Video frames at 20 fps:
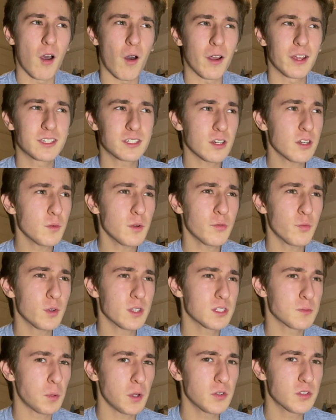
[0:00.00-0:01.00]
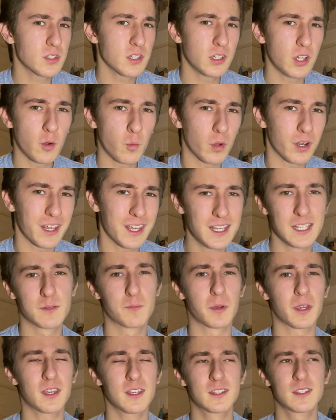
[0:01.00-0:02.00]
I don't know if we're supposed to know what it is,
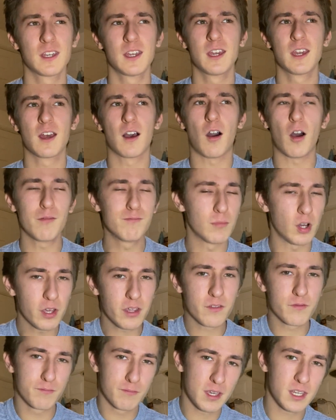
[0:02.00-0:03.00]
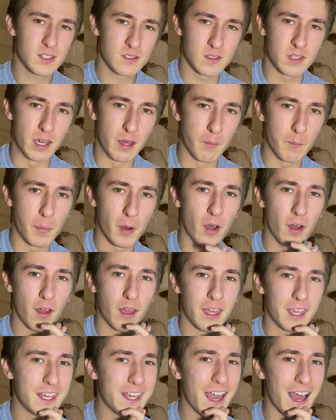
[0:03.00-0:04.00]
because I might have missed it, but
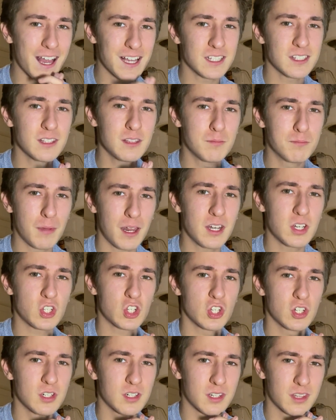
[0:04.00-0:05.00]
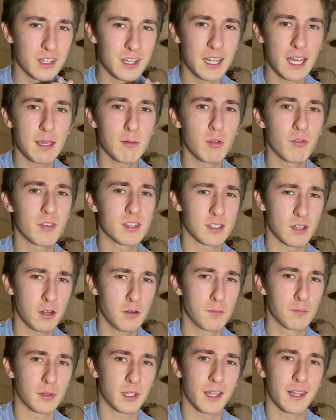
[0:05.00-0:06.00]
he hasn't mentioned the name of his
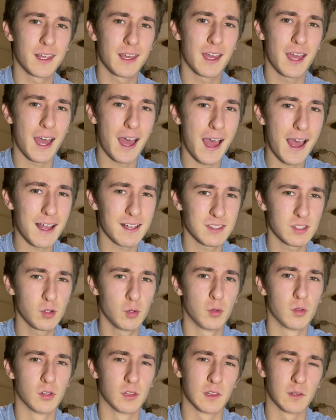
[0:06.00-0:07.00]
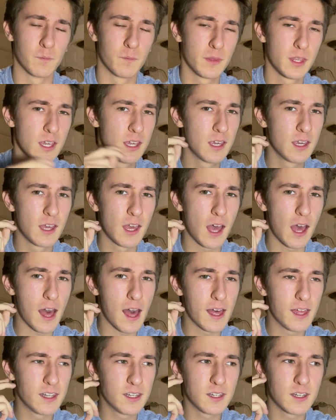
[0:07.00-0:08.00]
home planet at all.
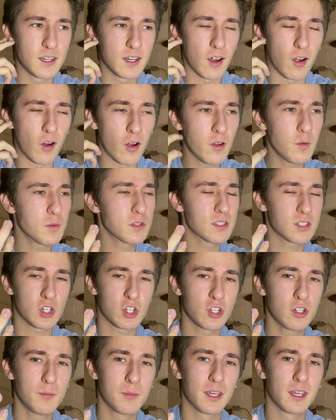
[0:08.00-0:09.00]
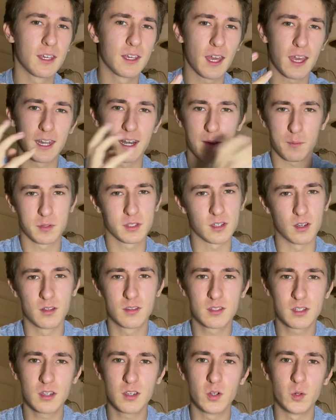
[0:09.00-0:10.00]
And I was assuming in
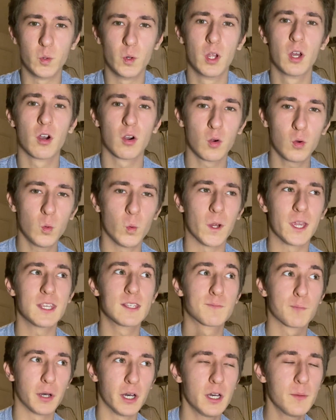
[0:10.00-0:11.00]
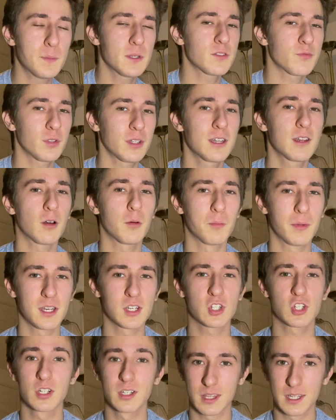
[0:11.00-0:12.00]
episode 2, oh, he's purposefully not
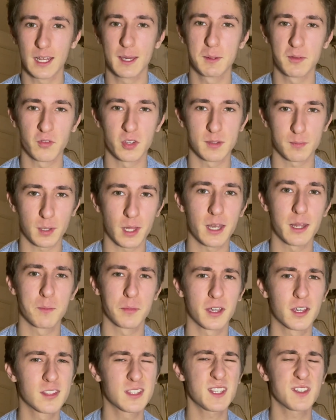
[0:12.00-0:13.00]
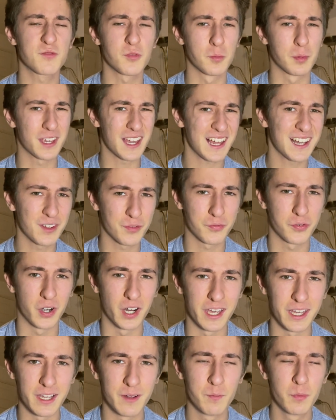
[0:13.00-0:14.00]
mentioned the name of his planet because he's from
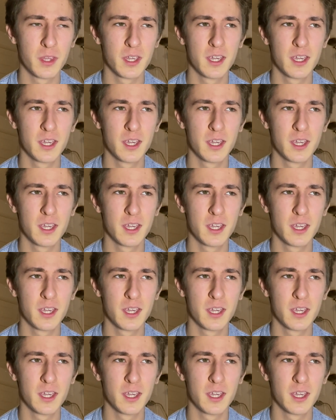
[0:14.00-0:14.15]
Gallifrey.